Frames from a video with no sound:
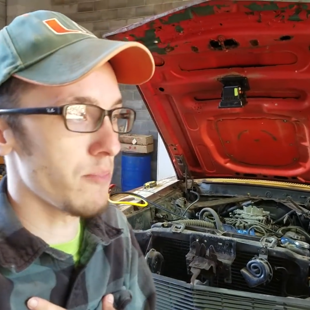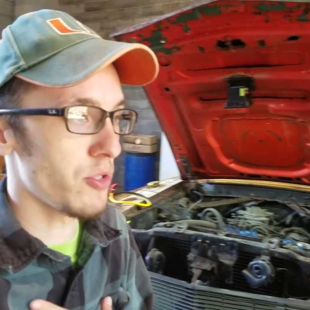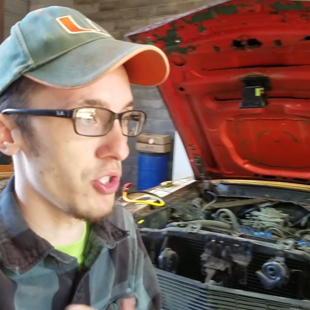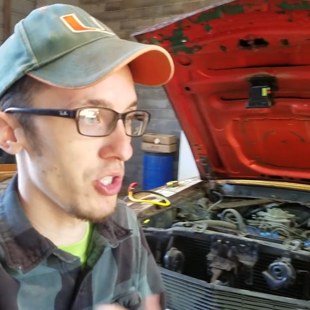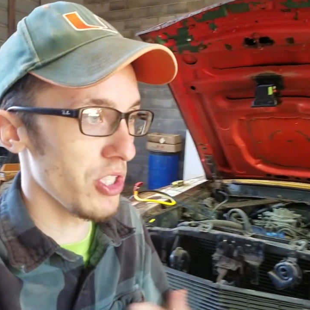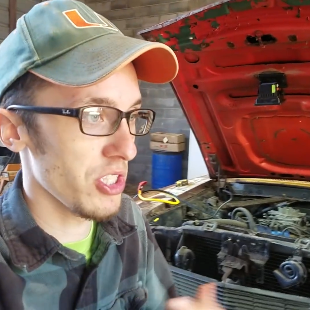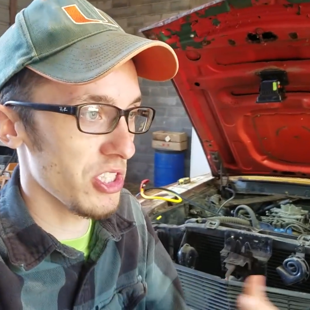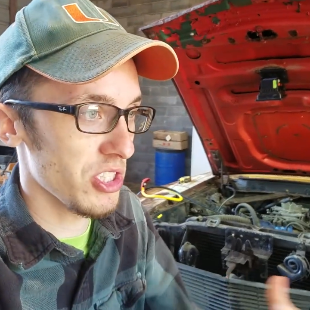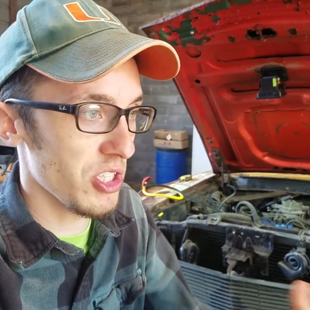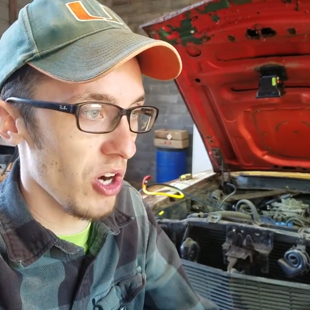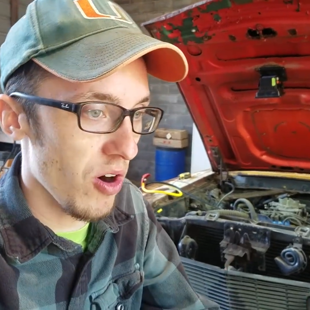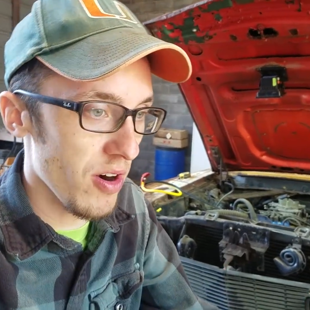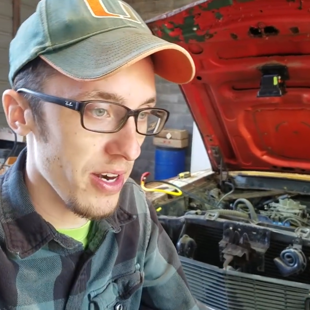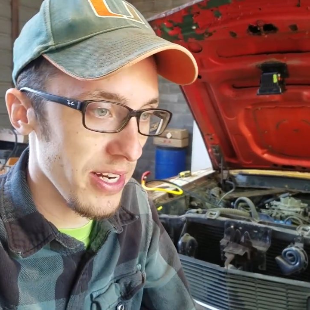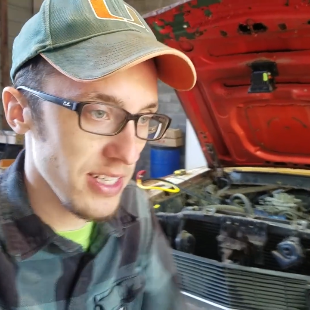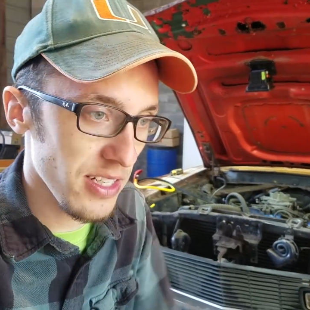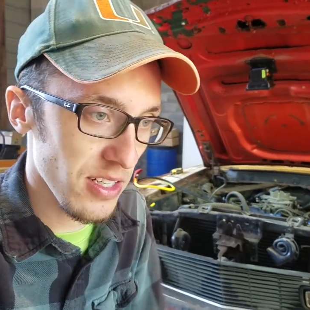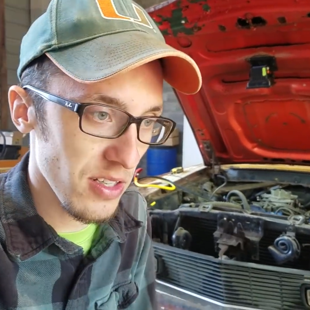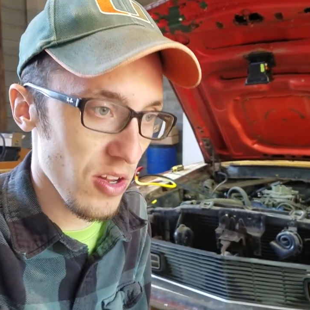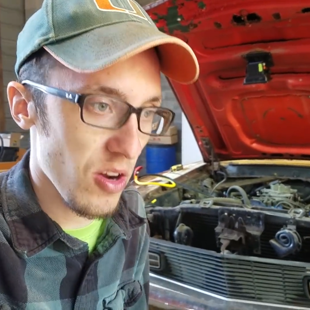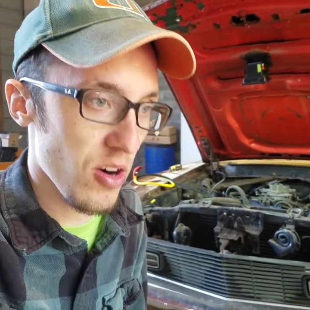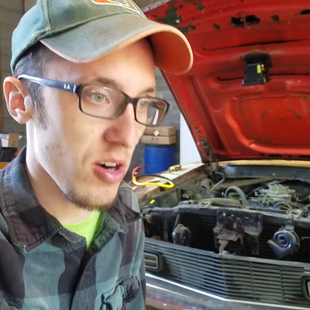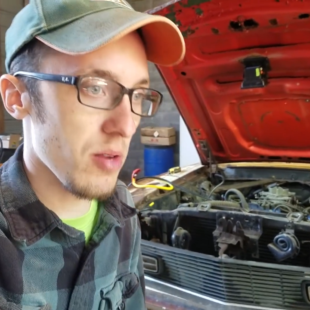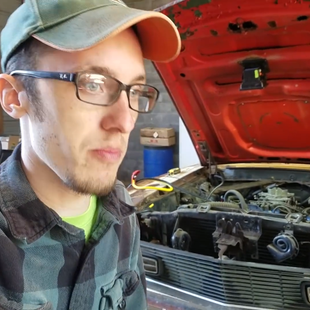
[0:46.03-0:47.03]
just starting to
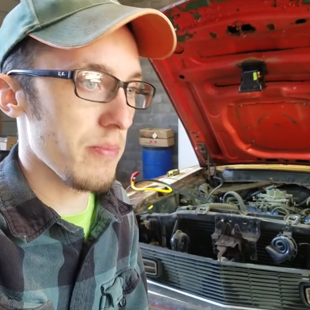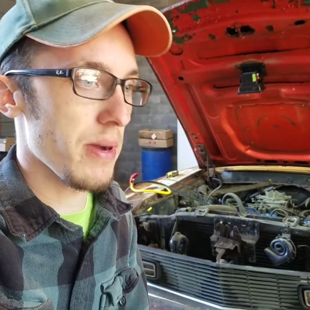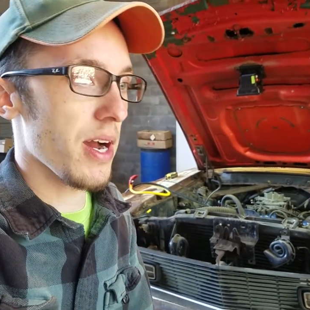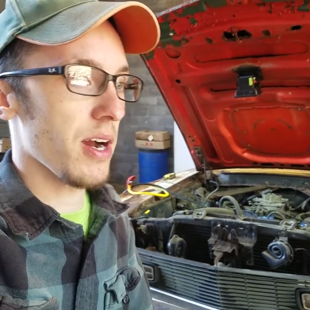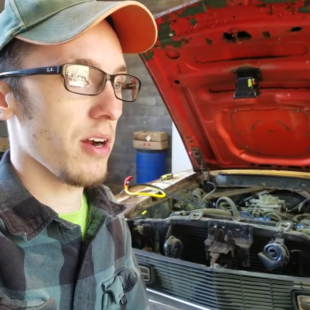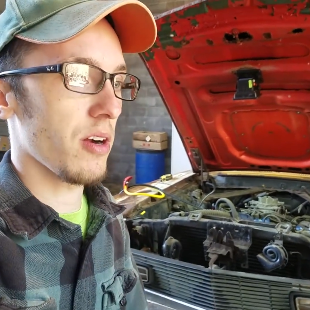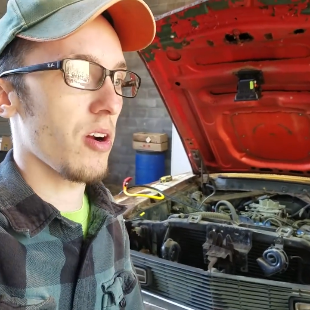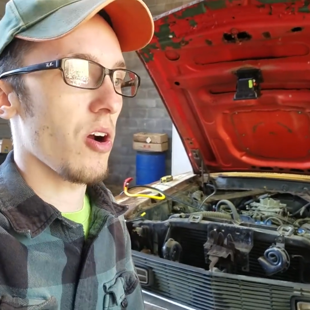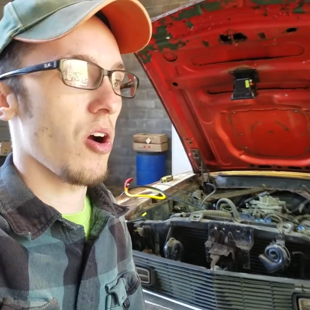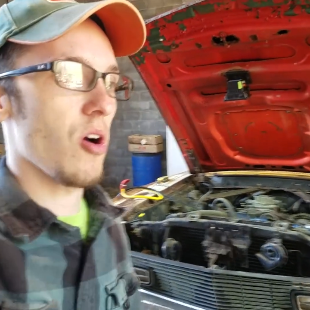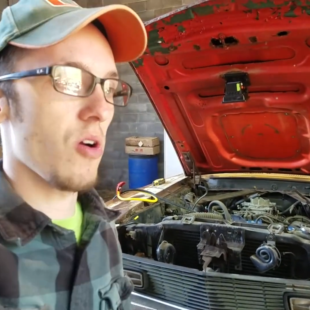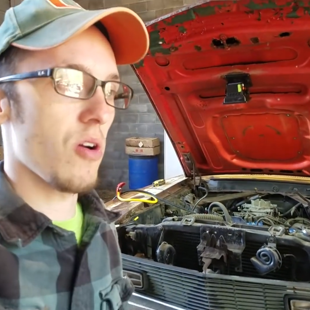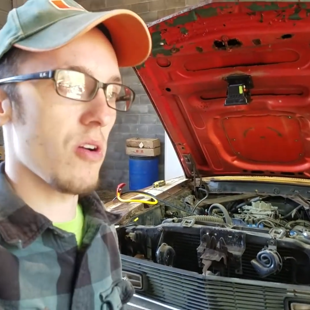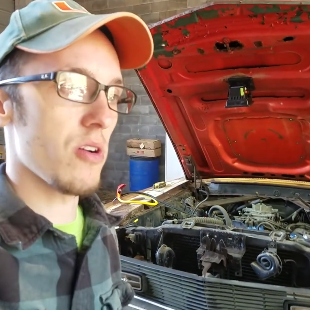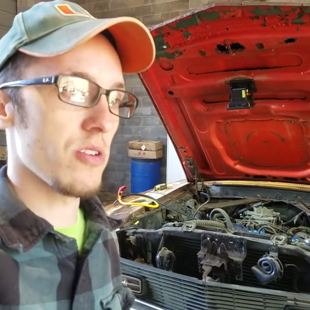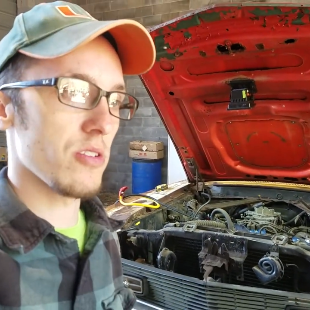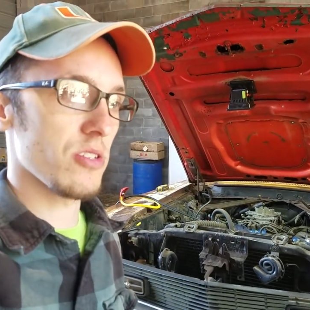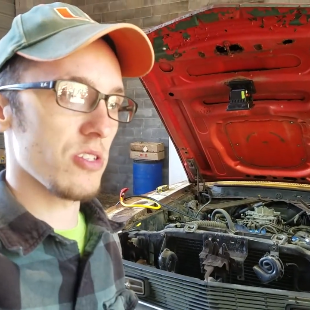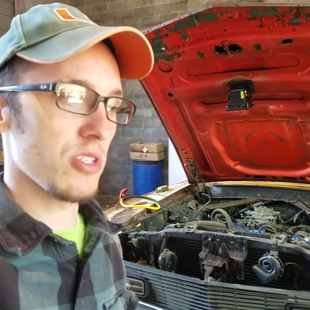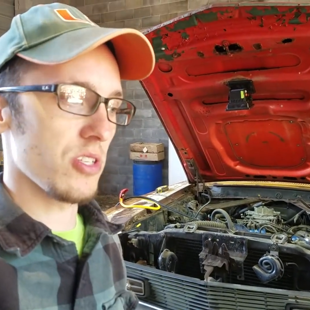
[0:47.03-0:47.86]
learn about cars,